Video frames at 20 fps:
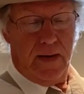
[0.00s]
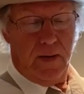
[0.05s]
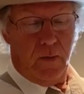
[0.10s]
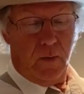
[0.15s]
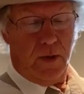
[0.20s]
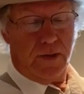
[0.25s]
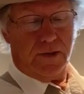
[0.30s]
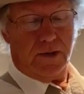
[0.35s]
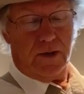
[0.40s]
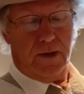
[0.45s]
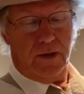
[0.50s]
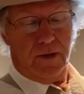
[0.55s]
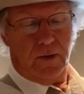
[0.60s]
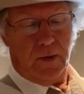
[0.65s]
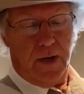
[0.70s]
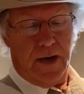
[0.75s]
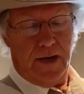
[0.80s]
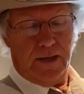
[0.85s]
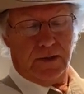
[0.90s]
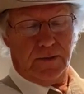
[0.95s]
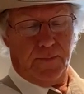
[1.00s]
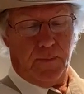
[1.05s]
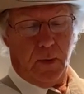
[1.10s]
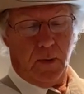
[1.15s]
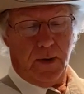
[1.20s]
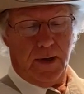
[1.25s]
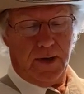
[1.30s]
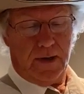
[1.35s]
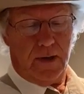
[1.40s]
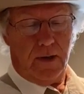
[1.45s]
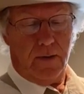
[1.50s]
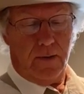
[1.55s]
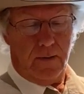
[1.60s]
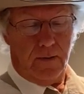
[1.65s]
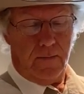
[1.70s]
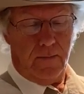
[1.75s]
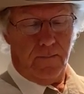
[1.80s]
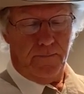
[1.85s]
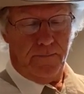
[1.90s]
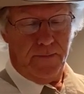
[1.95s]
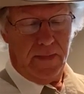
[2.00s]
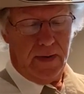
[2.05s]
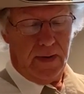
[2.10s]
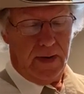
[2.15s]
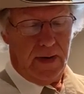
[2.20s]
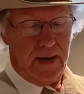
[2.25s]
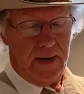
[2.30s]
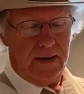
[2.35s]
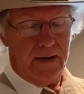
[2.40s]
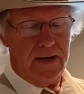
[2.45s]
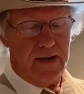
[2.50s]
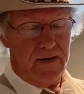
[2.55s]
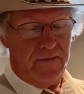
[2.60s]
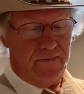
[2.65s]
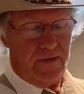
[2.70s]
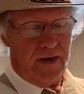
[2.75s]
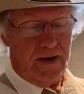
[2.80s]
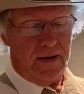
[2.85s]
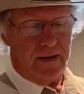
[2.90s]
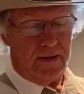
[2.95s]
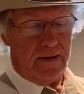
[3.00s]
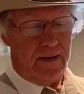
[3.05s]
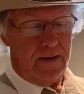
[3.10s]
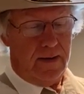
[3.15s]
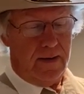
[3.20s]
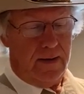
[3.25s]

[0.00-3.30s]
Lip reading: which could transport it home in the event